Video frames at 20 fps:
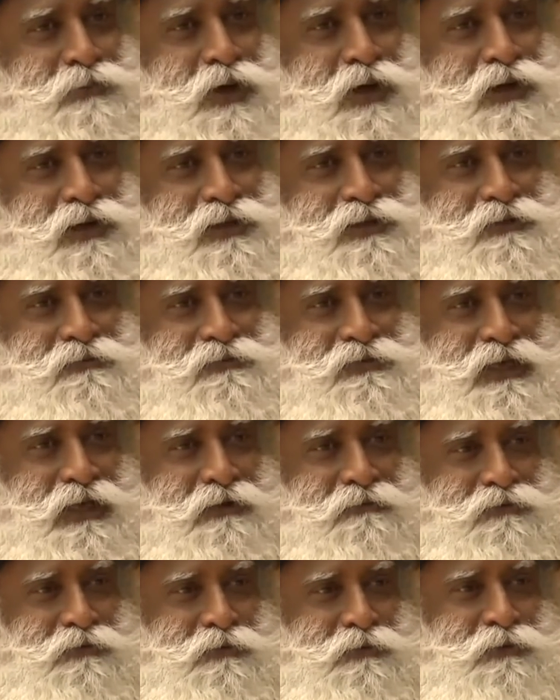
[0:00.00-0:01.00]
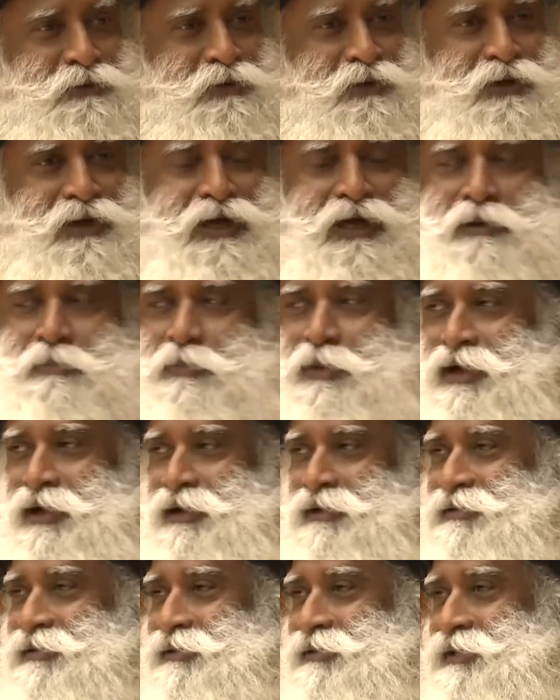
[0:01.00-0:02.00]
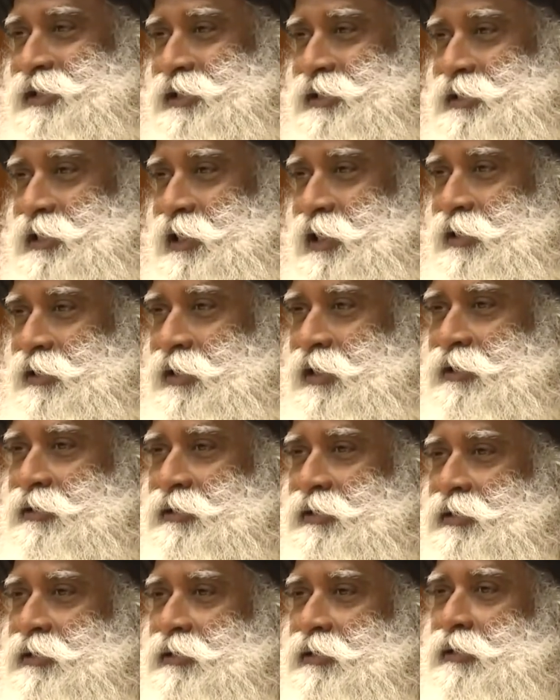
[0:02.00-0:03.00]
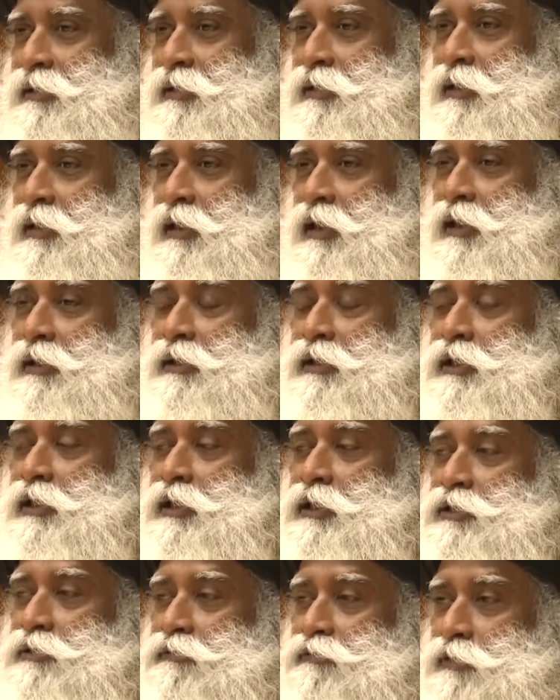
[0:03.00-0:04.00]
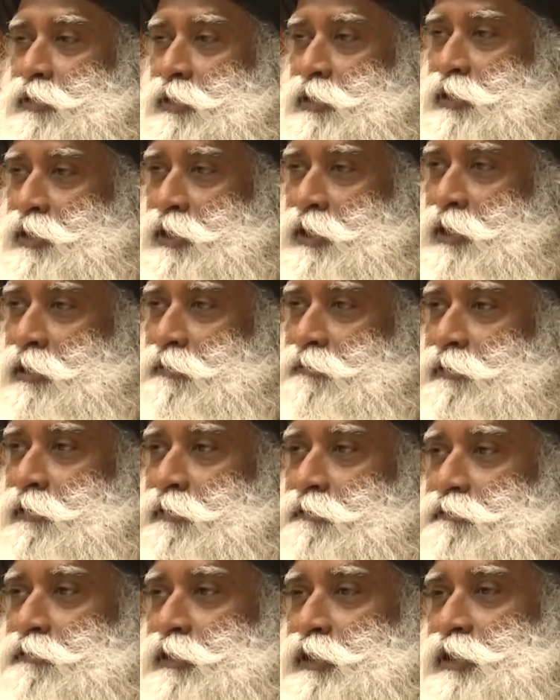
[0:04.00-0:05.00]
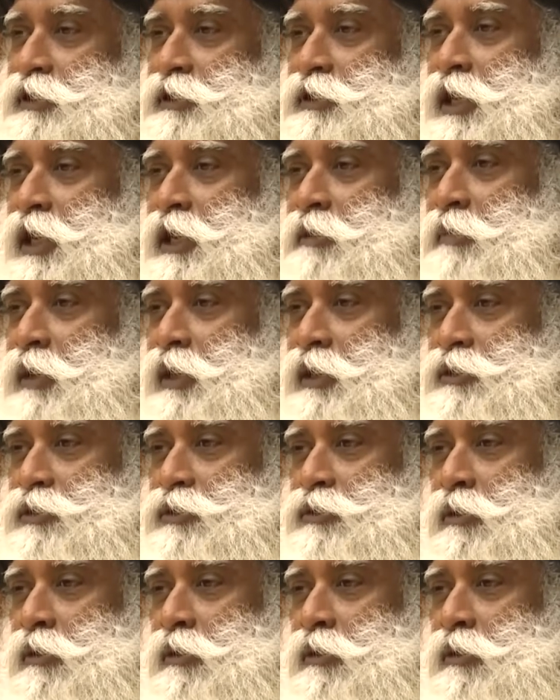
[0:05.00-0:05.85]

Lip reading: models of cell phone or iPad and things like that. At the age of 13, for the first time, I